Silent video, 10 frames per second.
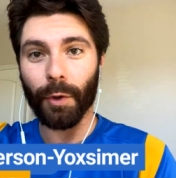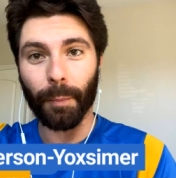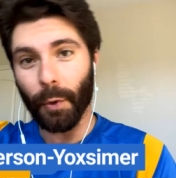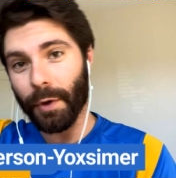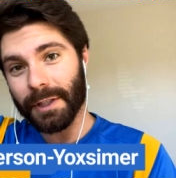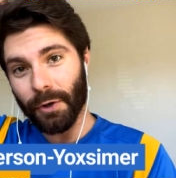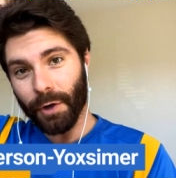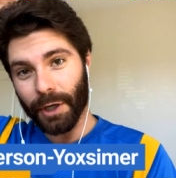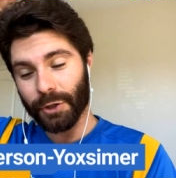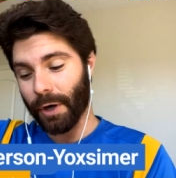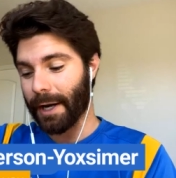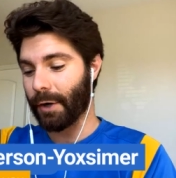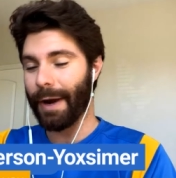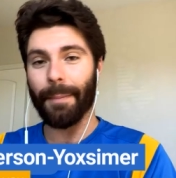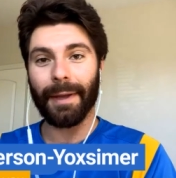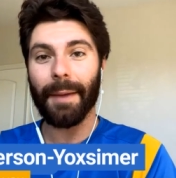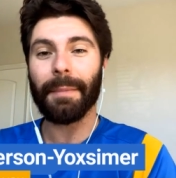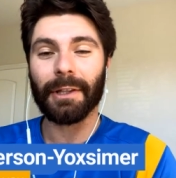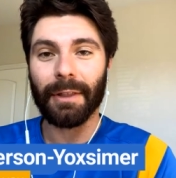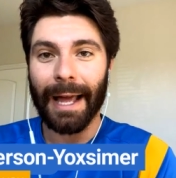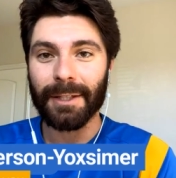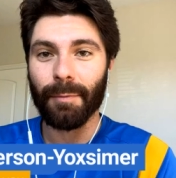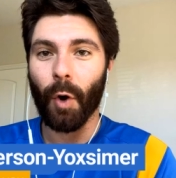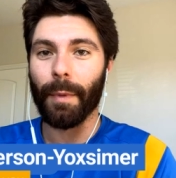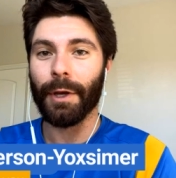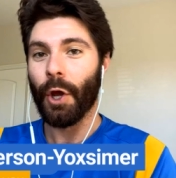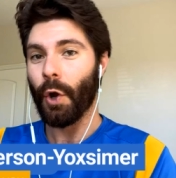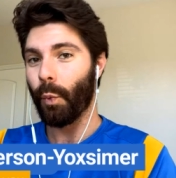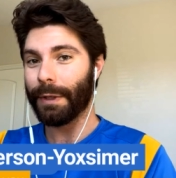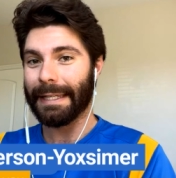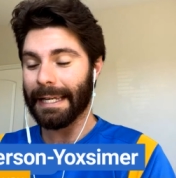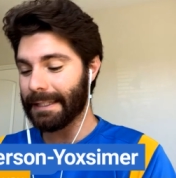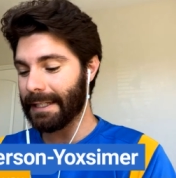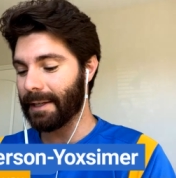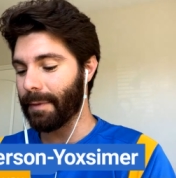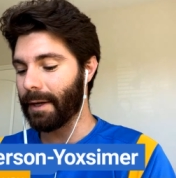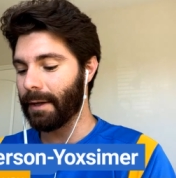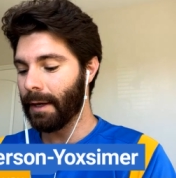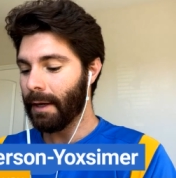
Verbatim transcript: The Bruins still could have tried to grab him at the last moment when he decommitted.